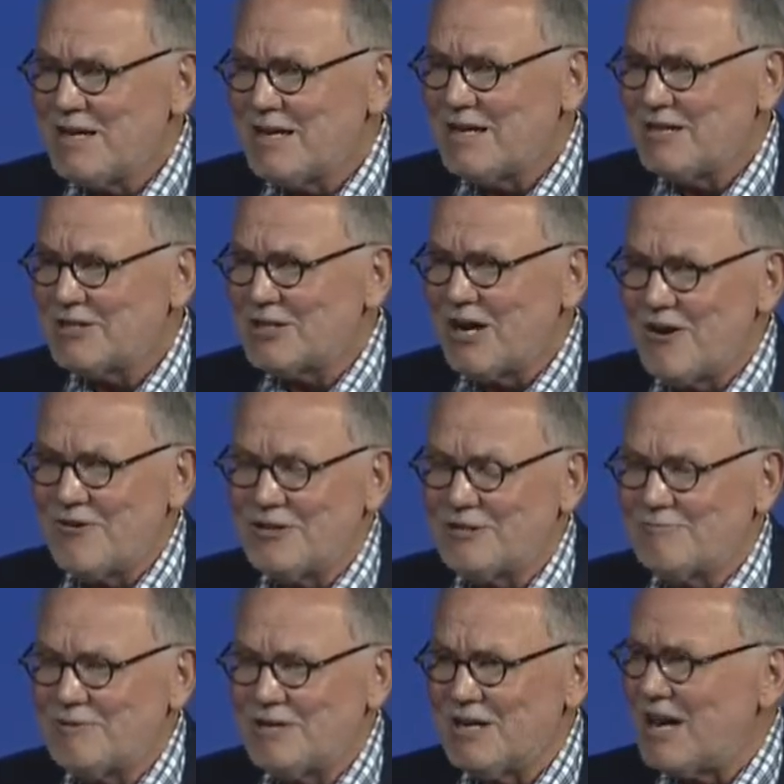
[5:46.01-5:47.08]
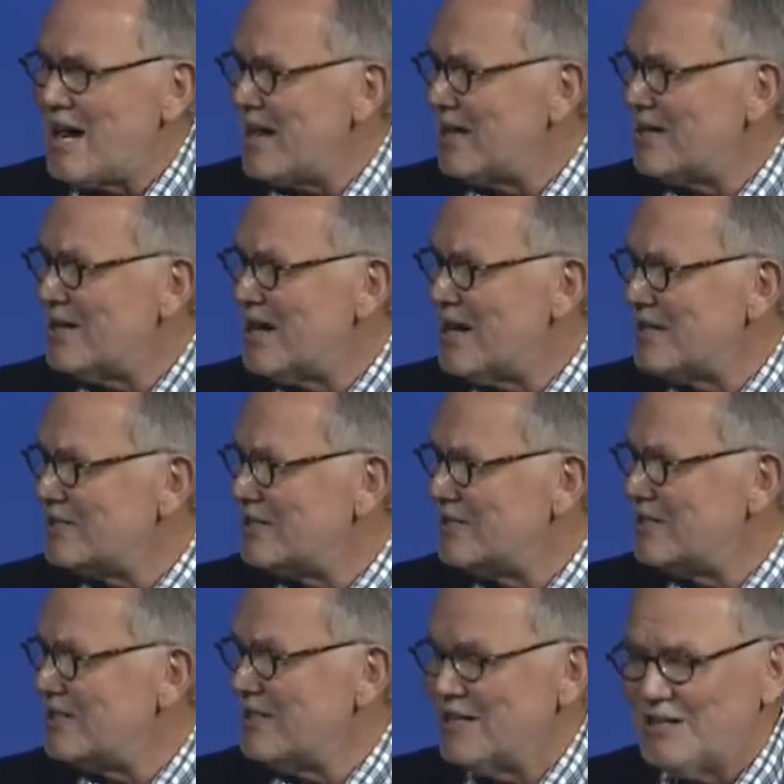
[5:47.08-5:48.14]
And it's always been a high cost,
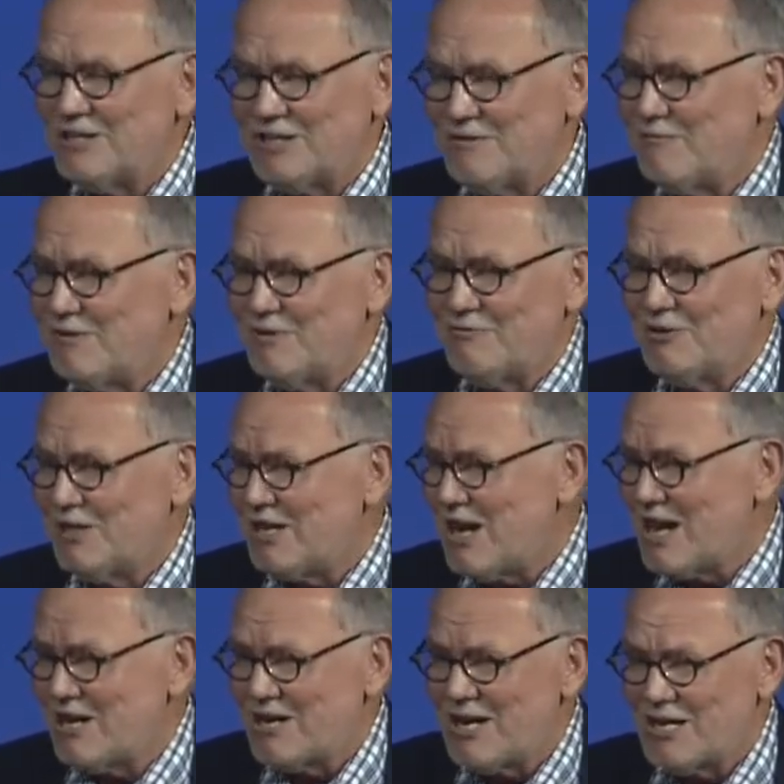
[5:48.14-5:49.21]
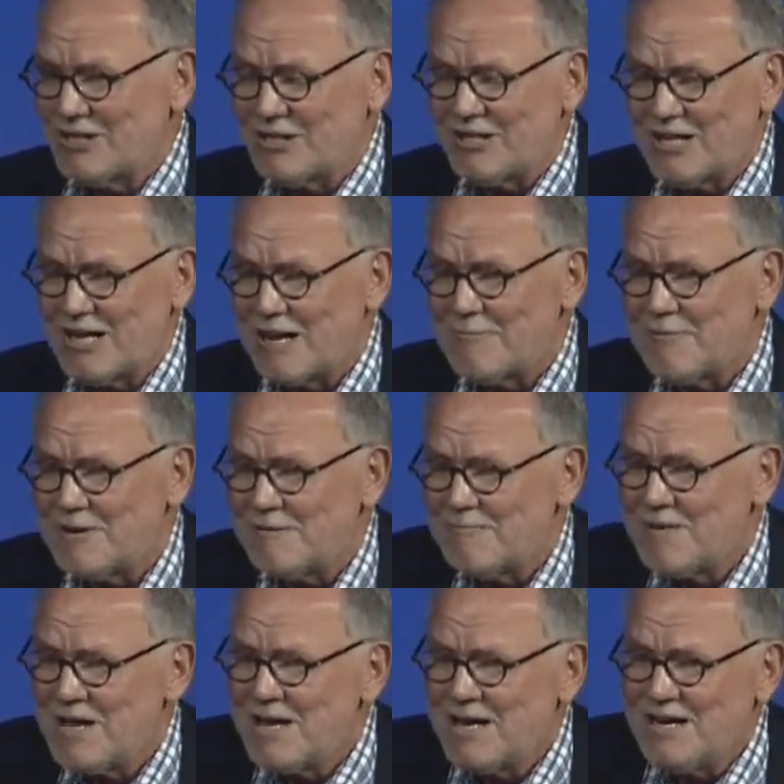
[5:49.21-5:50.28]
it's a really high cost today, but
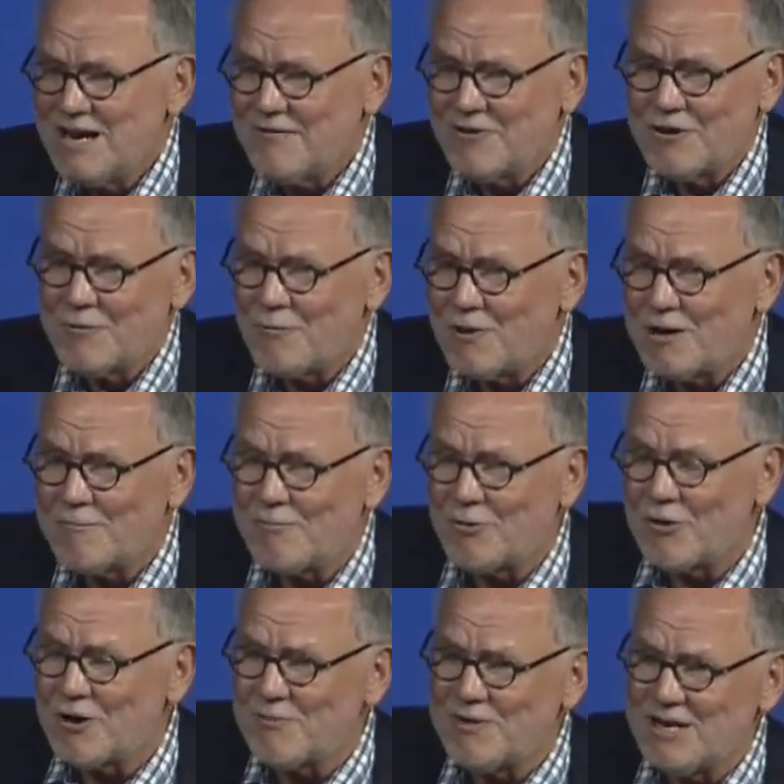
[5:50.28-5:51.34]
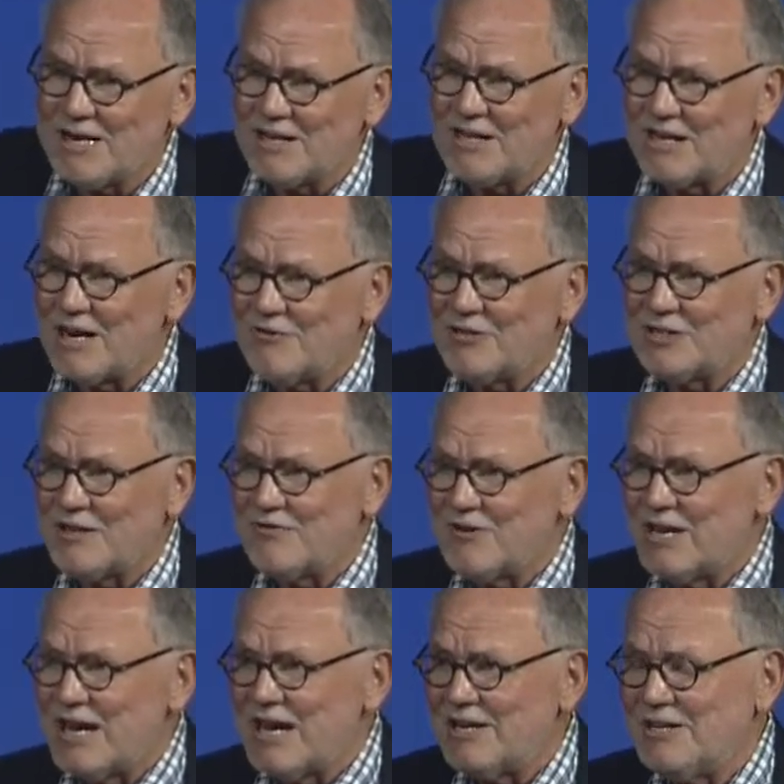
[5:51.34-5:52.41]
never in one board meeting that I was
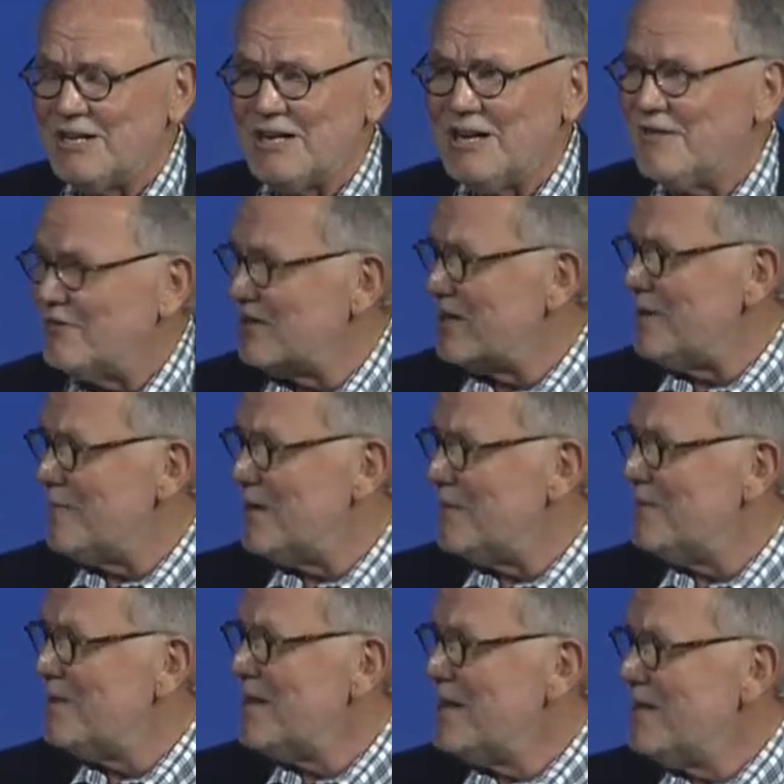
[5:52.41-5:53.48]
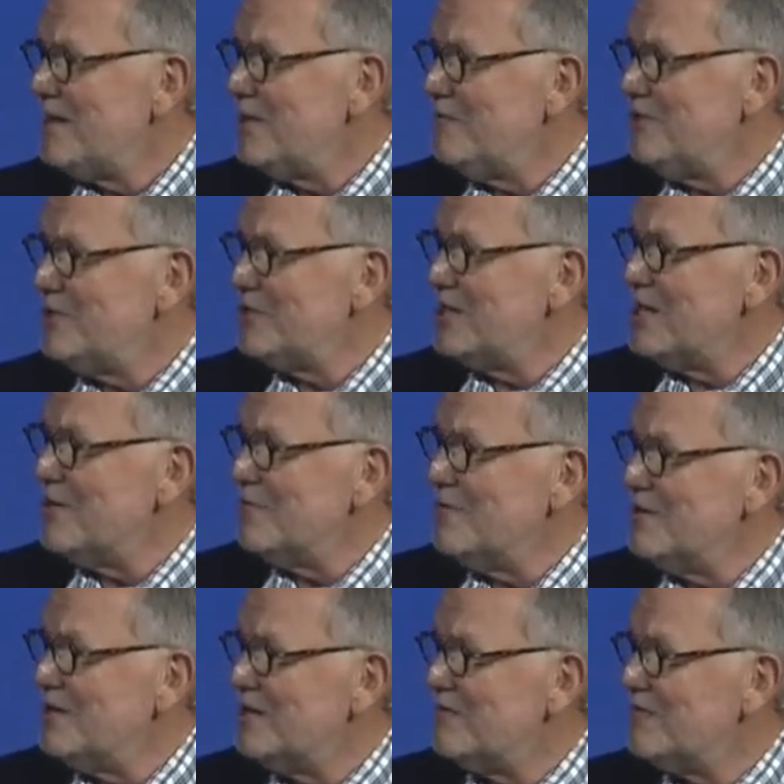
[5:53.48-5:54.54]
ever at did it ever come up that we should get
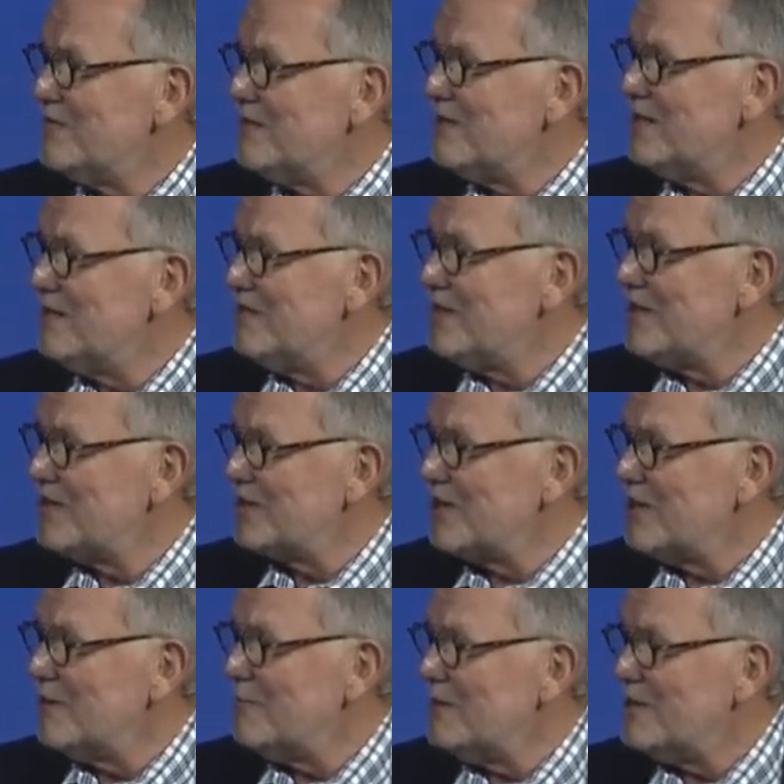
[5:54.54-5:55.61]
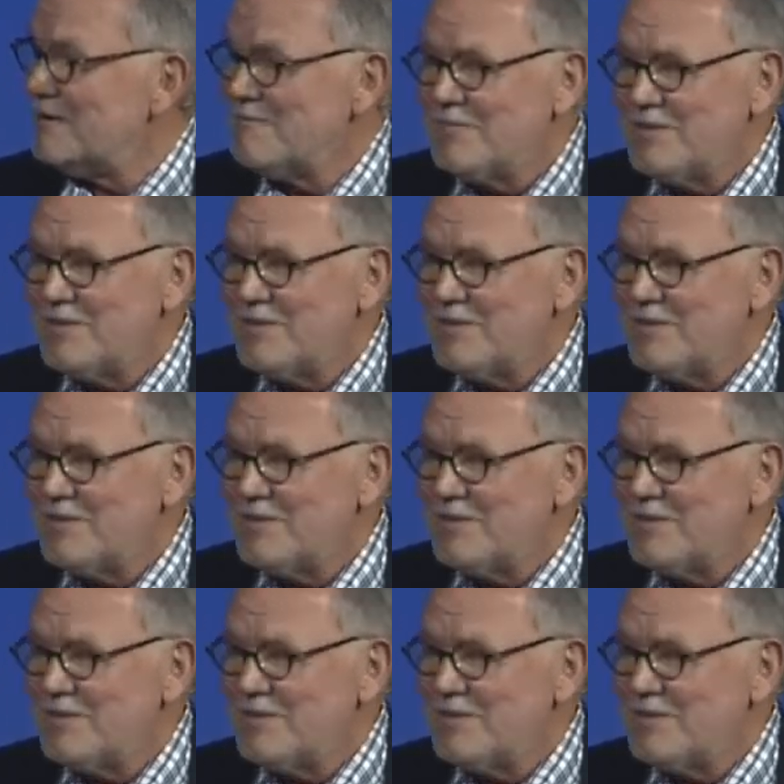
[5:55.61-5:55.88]
rid of health care. But